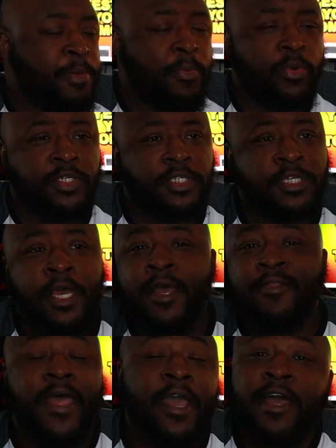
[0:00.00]
People were just,
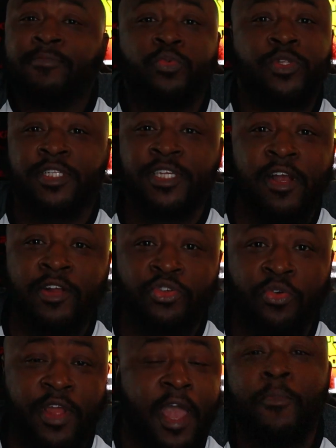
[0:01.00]
that comes with the
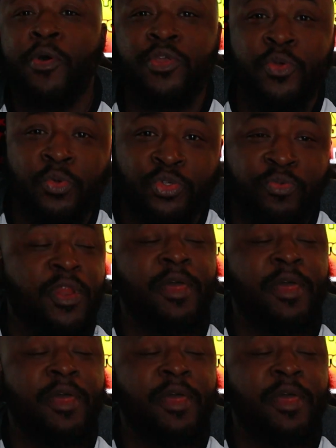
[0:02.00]
territory. I'm on YouTube.